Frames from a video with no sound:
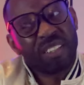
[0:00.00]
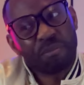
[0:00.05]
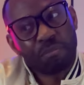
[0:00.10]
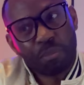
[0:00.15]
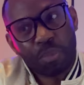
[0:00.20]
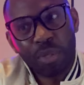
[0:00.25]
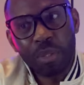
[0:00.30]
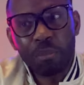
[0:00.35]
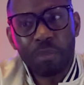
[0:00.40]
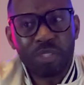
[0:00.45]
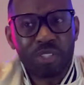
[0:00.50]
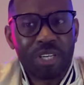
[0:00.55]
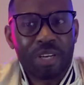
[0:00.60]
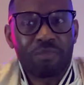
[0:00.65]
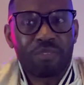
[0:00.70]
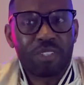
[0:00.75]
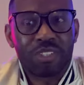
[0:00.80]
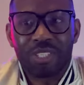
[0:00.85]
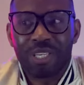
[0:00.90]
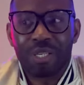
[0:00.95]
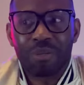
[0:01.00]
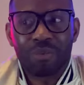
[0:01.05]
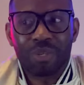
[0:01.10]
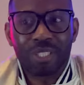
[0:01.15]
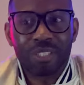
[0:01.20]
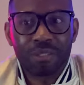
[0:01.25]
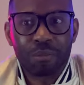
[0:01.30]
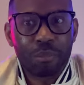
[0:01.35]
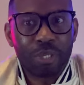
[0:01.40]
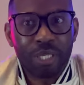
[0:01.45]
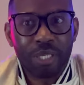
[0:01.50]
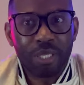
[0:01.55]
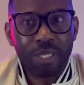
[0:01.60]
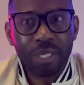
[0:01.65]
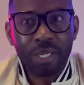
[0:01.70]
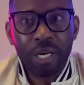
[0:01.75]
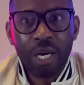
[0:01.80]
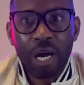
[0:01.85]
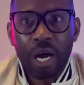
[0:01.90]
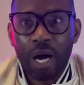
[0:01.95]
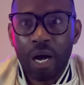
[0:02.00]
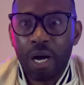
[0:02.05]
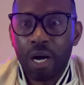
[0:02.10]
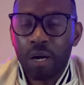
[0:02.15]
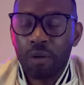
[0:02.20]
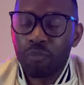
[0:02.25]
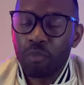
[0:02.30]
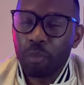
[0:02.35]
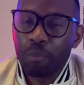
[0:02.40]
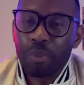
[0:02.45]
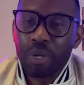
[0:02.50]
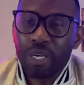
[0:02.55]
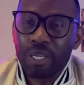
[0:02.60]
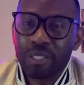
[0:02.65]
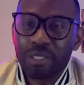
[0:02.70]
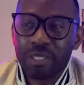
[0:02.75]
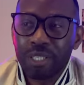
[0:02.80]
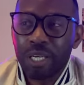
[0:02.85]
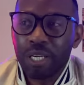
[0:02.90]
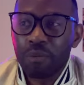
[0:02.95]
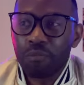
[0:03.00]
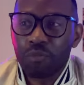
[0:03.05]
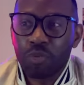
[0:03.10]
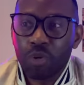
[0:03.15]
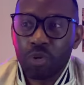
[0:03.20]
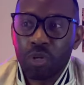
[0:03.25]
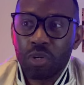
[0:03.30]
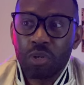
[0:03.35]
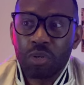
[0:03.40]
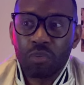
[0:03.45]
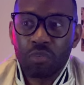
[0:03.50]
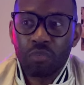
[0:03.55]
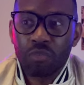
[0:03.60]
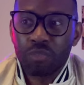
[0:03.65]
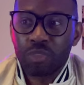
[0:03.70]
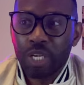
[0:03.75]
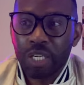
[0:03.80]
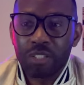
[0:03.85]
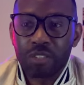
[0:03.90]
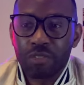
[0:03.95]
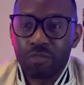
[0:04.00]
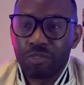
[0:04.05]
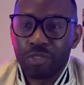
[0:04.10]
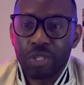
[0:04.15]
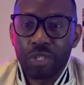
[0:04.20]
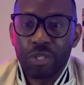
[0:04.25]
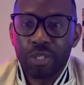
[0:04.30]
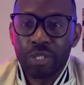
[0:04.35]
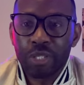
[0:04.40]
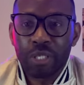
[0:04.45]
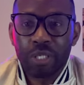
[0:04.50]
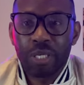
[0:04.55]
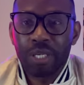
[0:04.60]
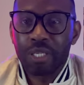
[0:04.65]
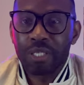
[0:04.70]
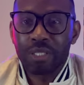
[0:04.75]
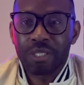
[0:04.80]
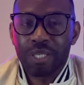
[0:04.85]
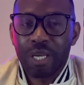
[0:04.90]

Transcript: pretty much have the same resume. The biggest name for Tyson Fury is